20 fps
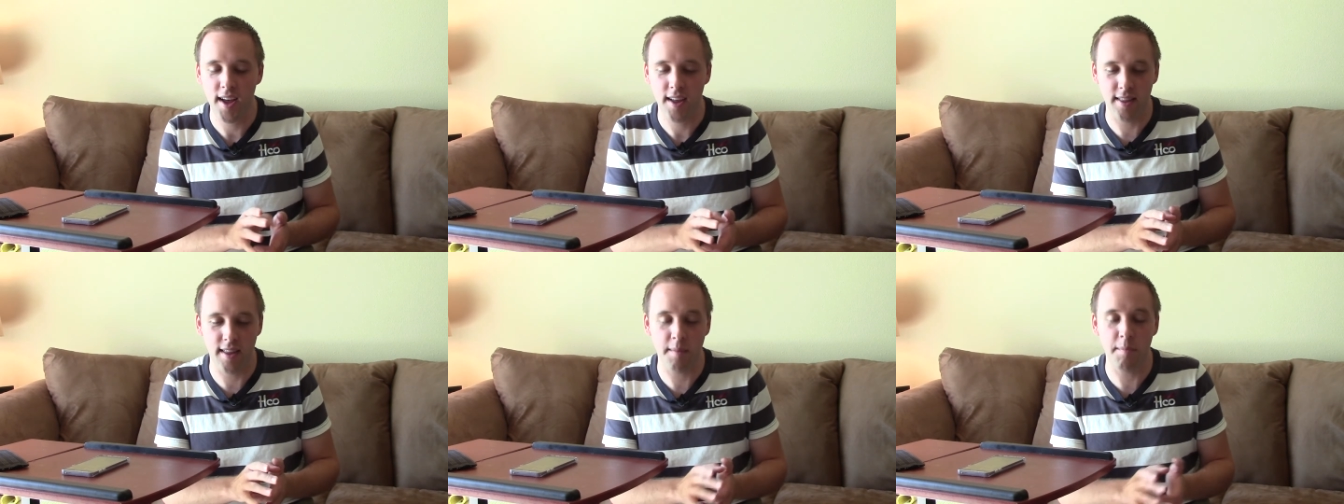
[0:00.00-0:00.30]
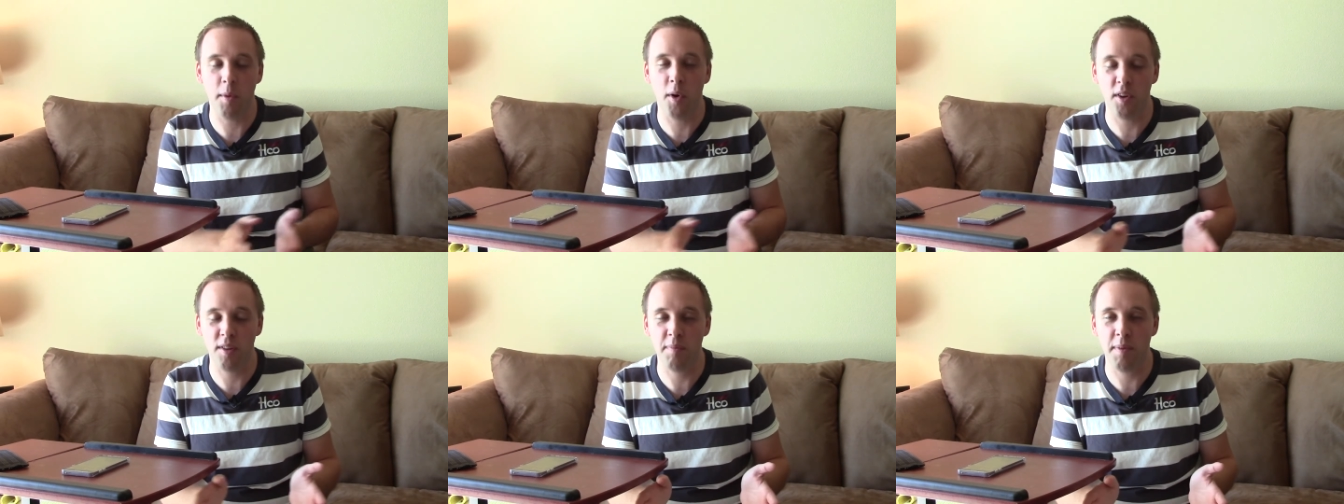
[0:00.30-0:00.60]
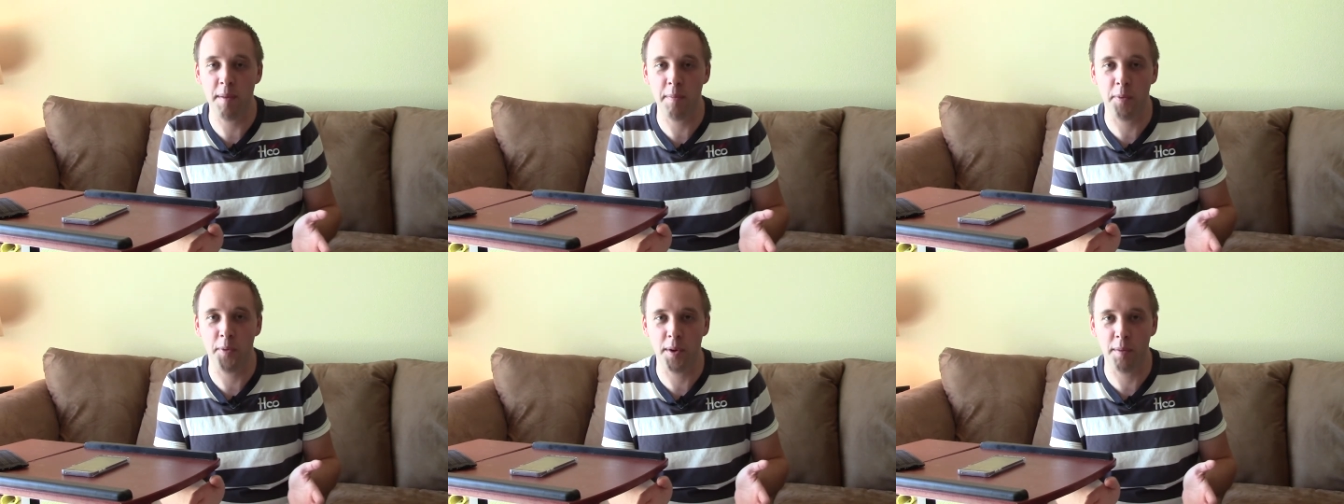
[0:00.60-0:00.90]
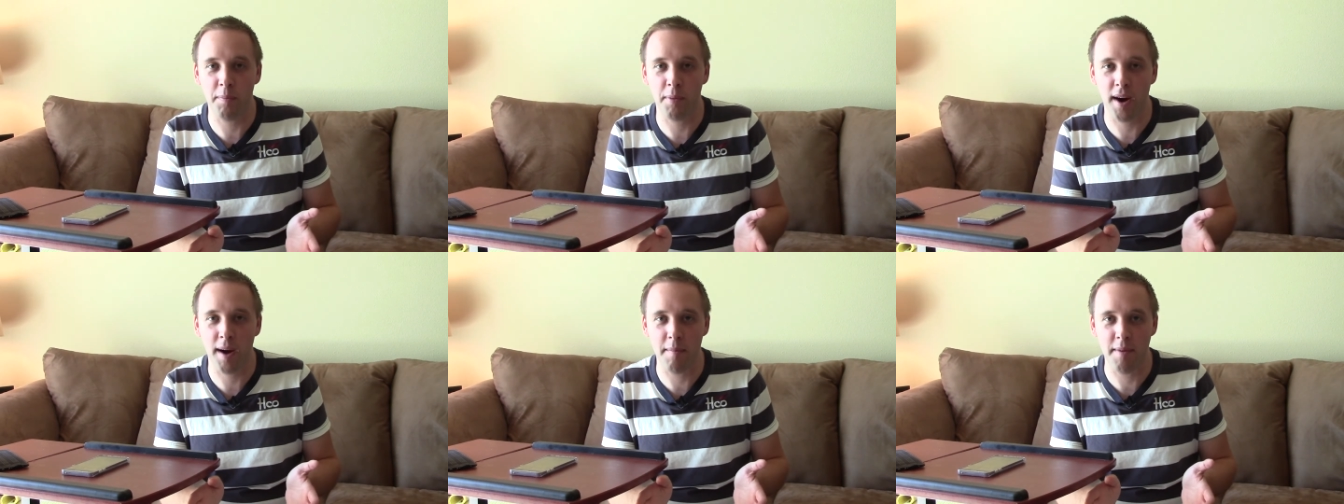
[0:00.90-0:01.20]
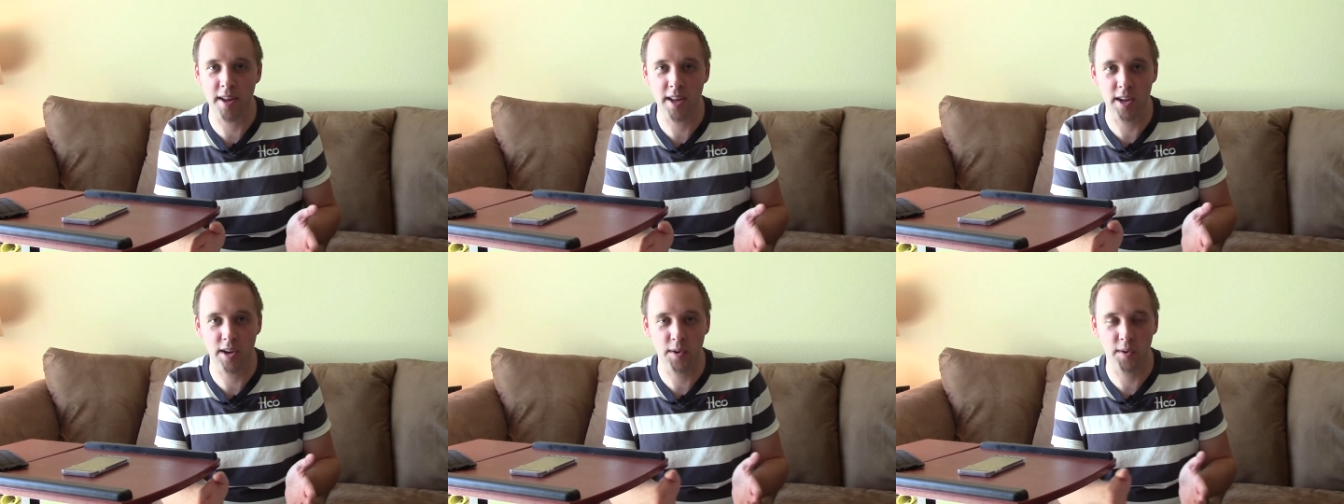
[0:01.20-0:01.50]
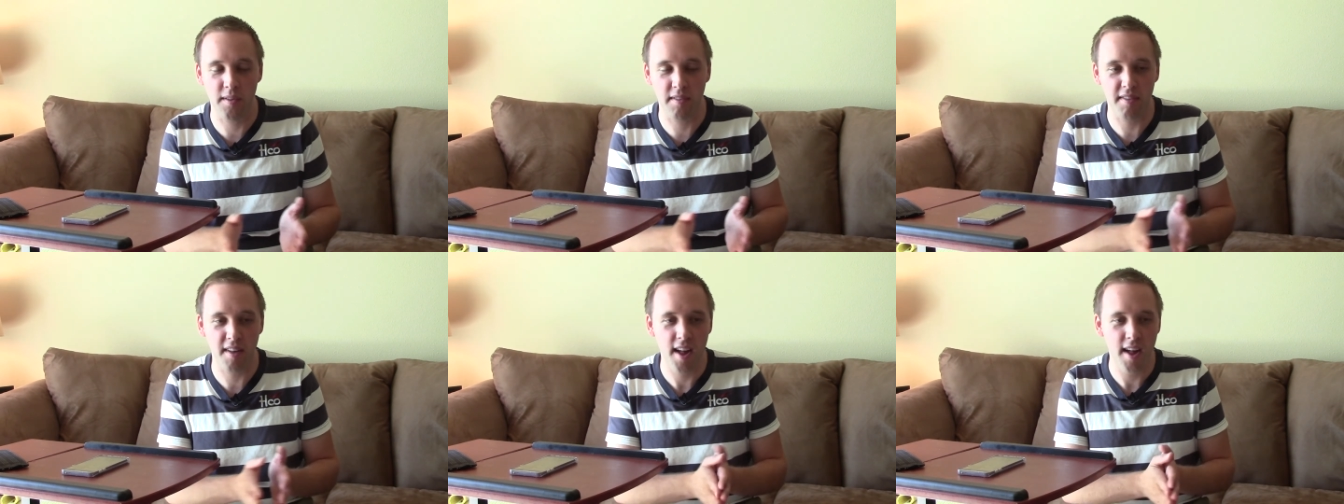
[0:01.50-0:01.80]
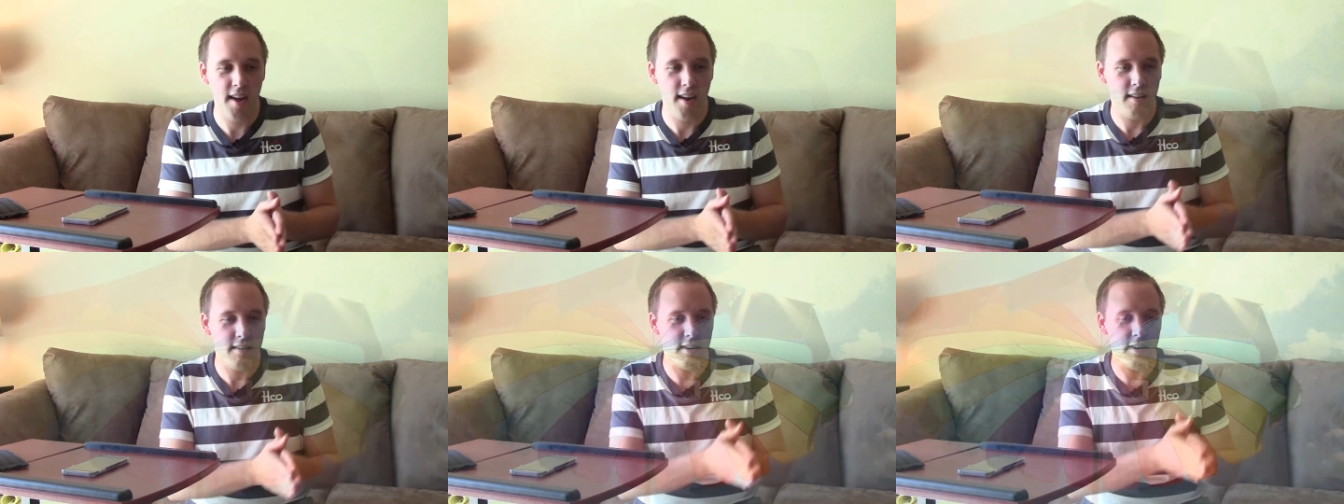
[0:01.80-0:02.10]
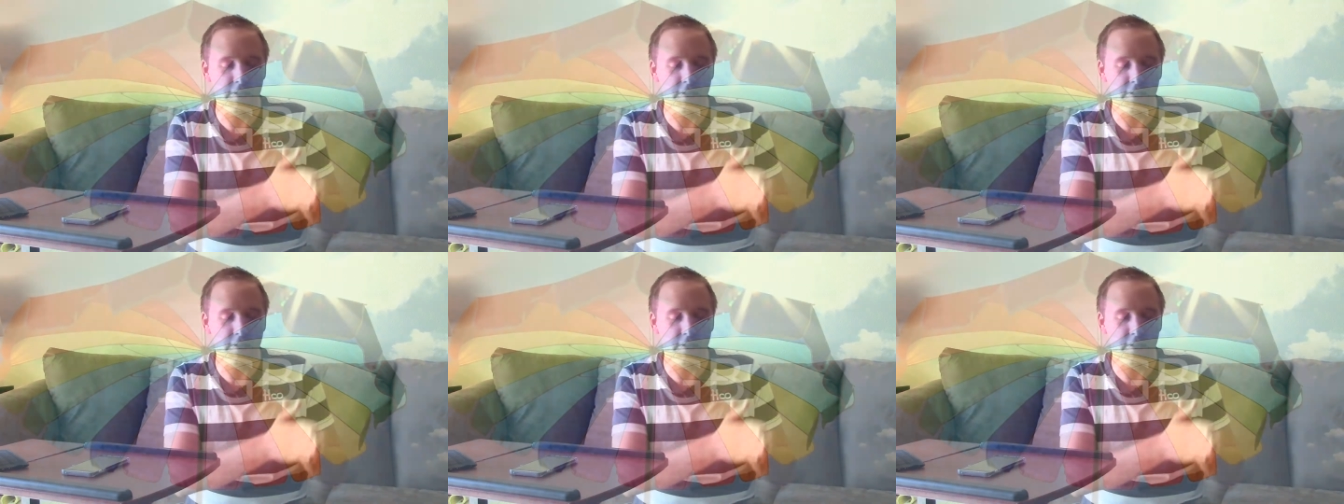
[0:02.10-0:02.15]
that most people would probably use. So